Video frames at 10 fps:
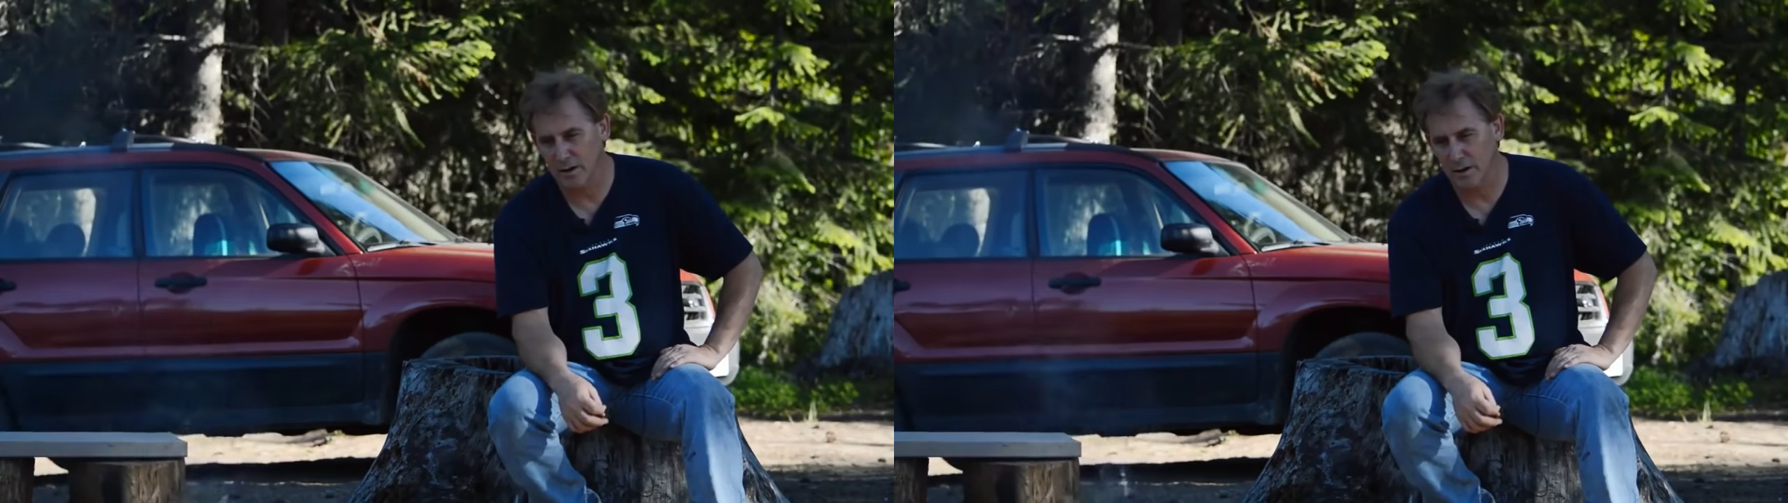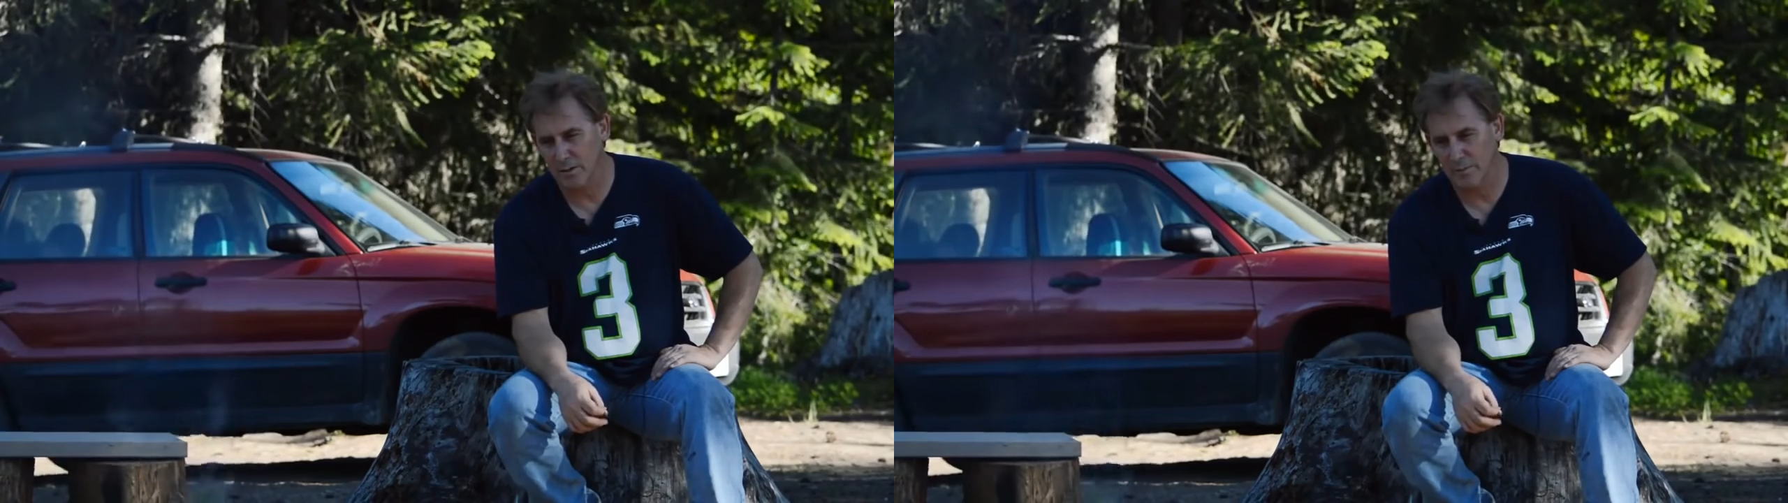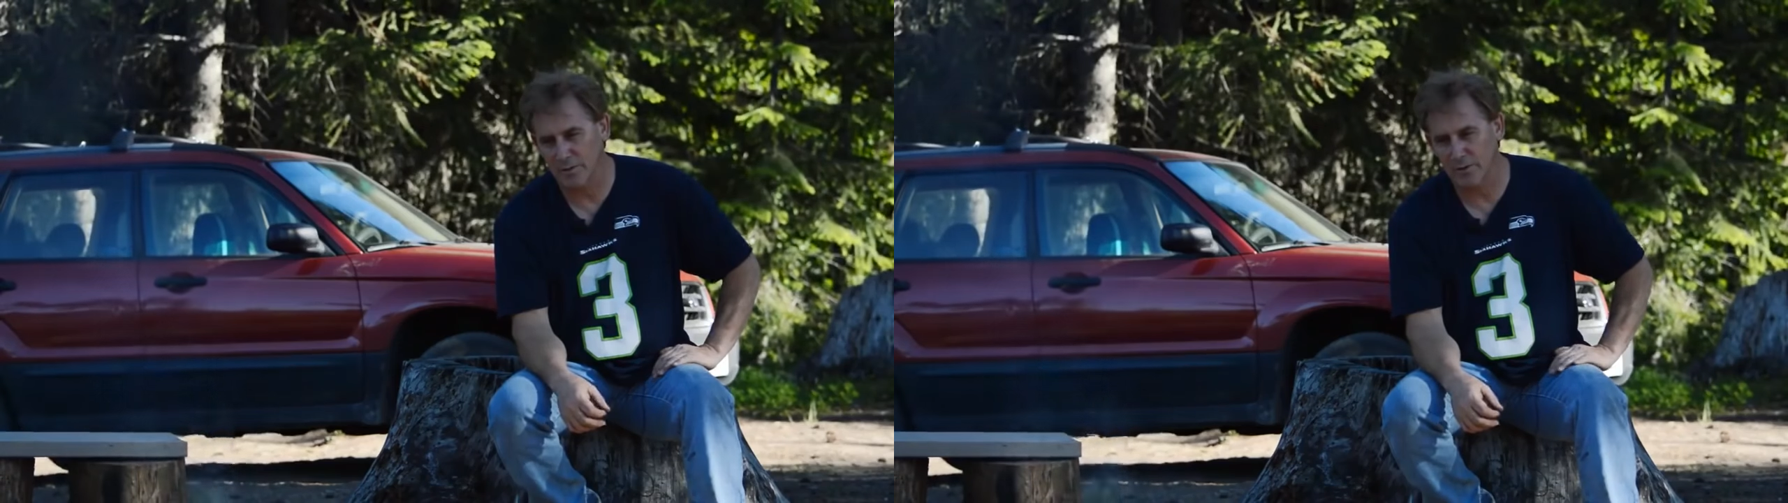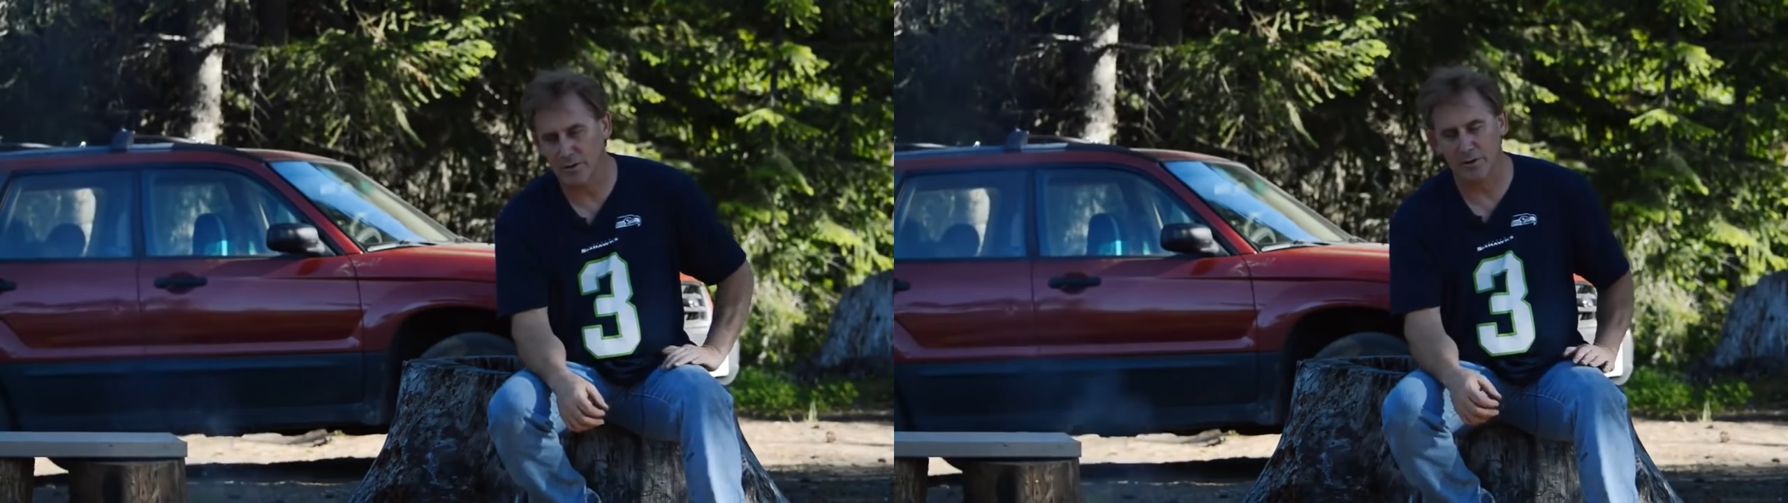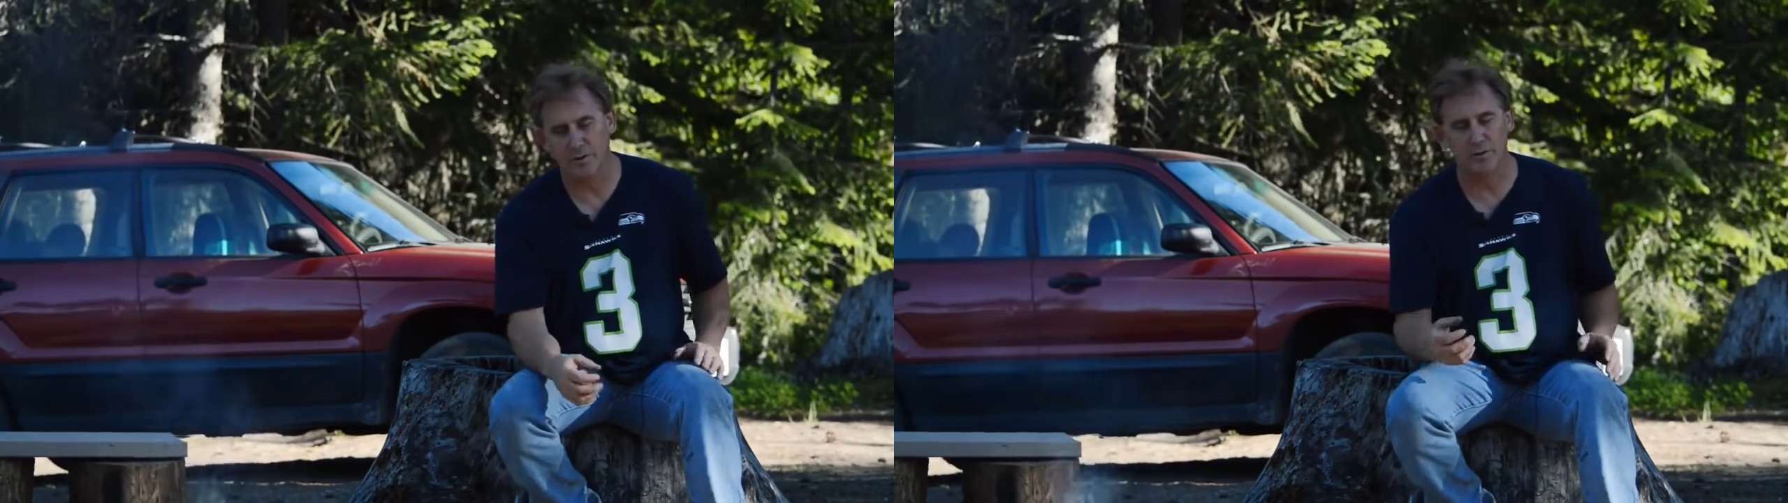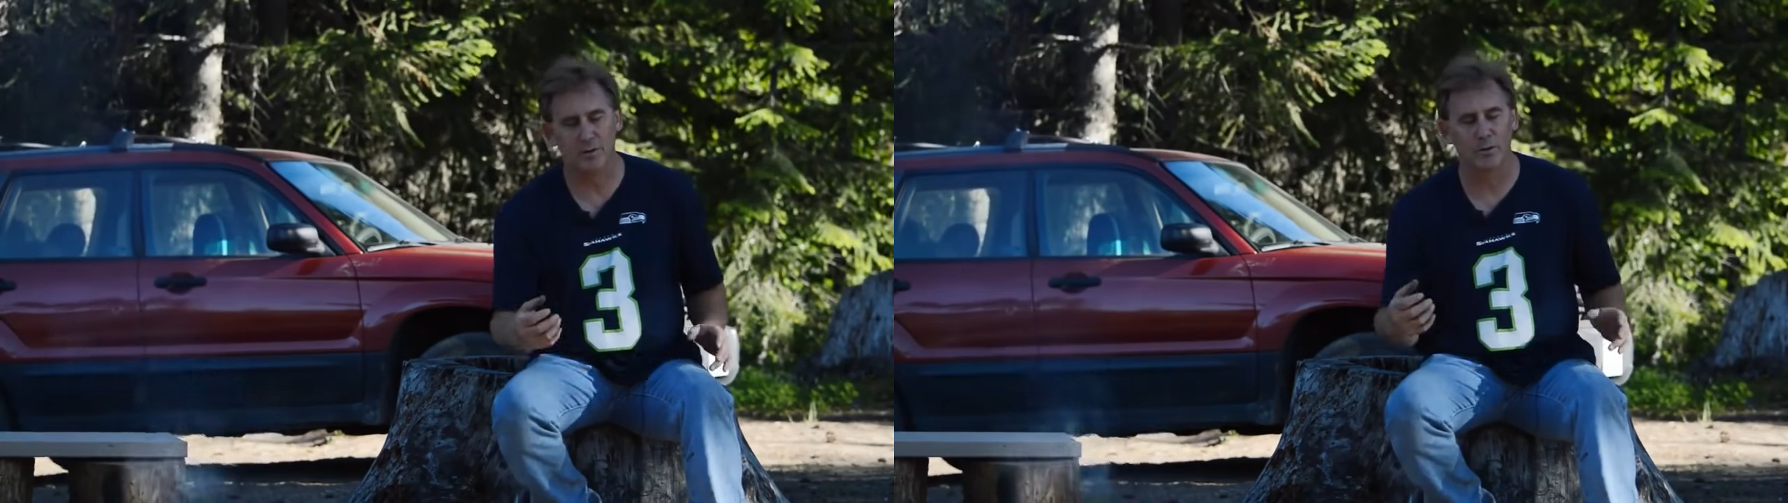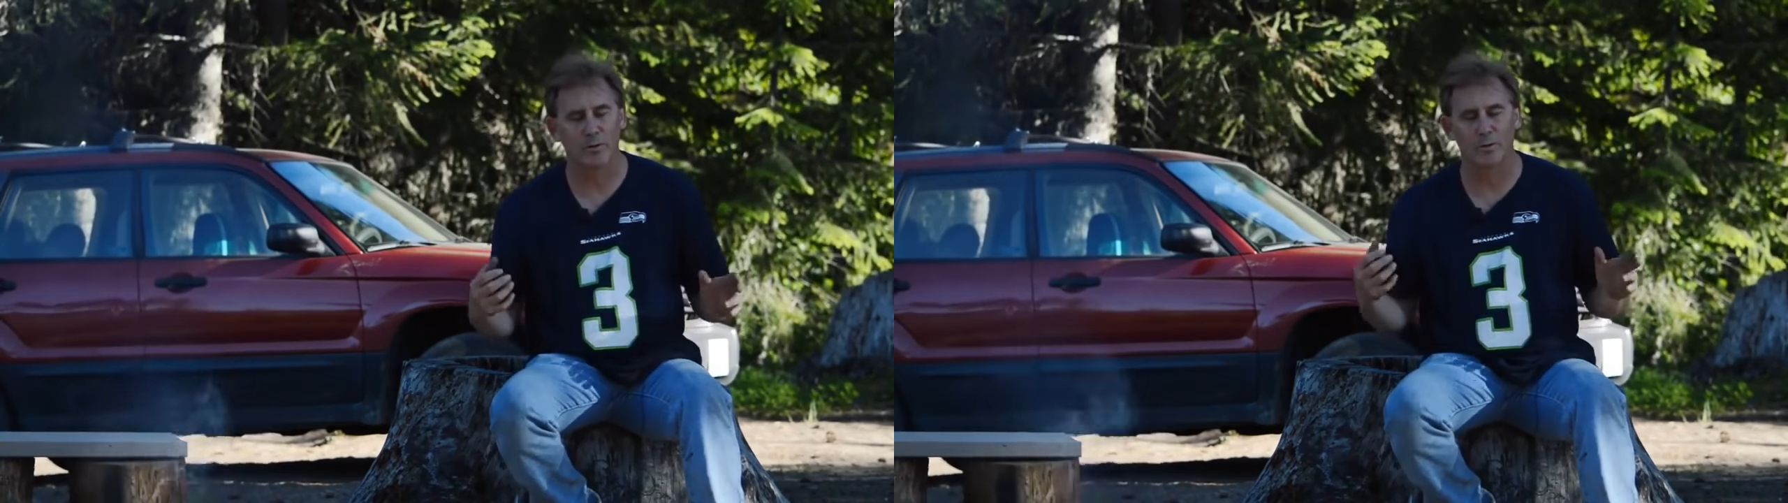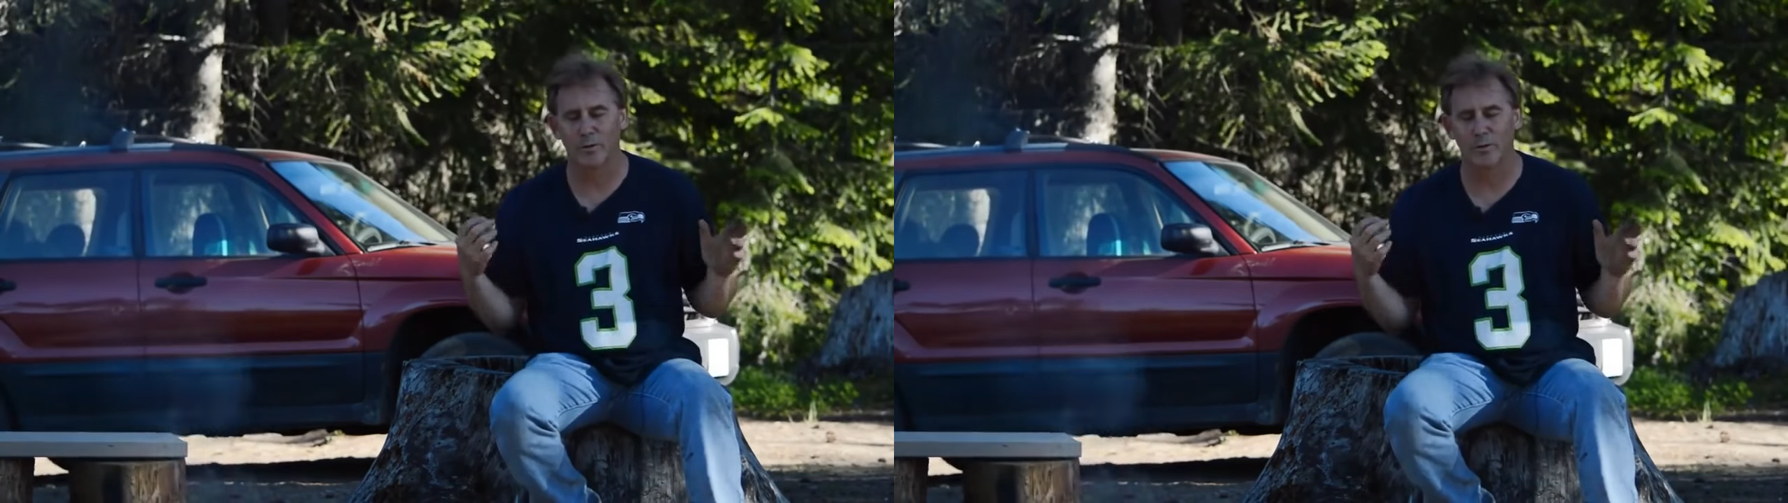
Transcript: I am feeling so